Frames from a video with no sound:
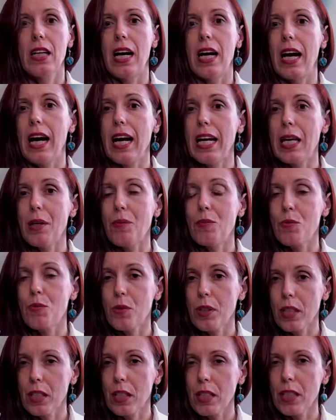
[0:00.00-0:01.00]
I am
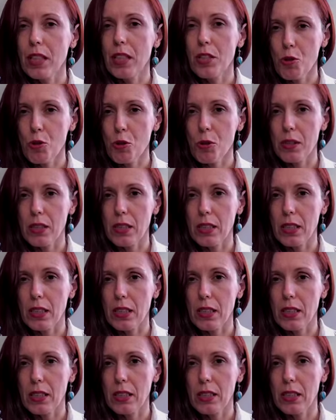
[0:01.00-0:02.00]
really
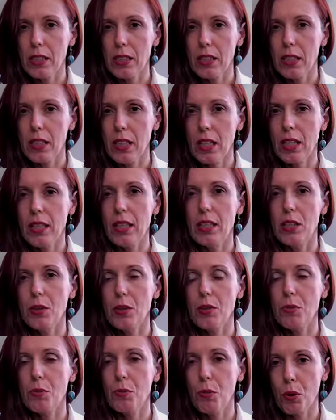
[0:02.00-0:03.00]
interested in
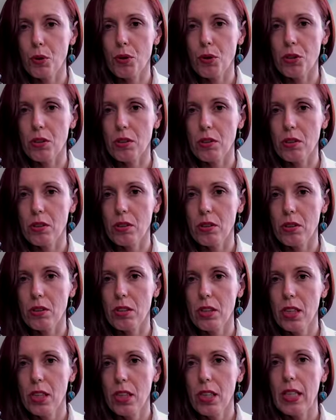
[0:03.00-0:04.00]
this person.
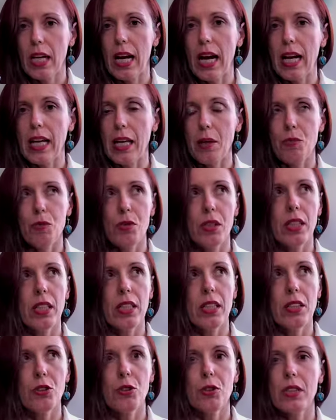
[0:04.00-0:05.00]
I am really
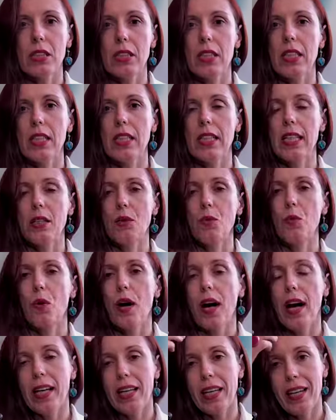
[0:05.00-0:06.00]
interested in
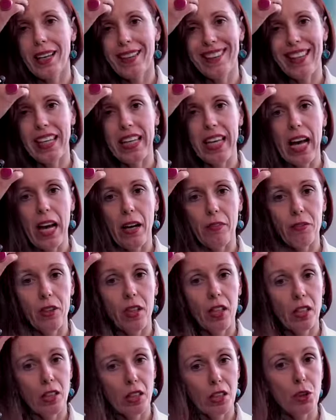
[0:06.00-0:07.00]
why they have
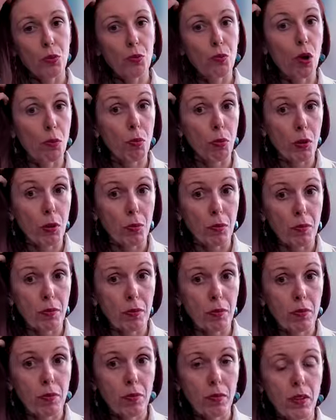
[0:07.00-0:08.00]
this problem.
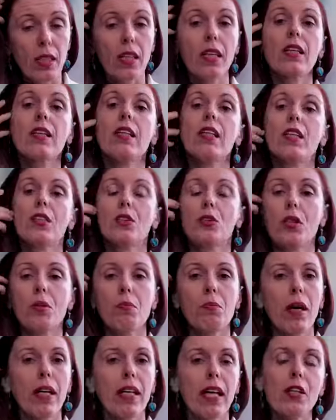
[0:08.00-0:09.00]
Yeah. So it
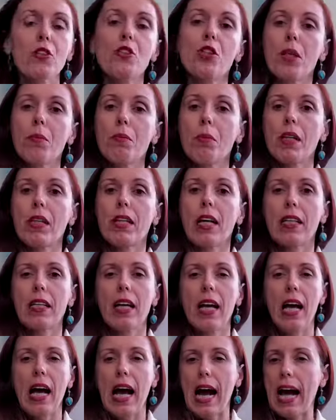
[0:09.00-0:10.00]
might actually be that
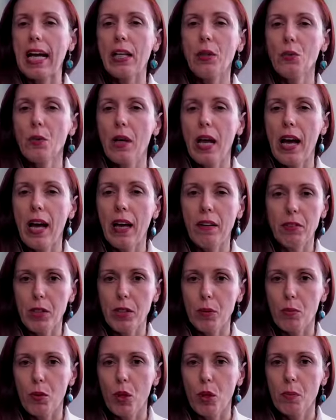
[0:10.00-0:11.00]
I don't have
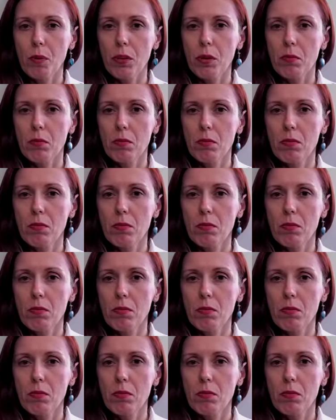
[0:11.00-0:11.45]
that problem.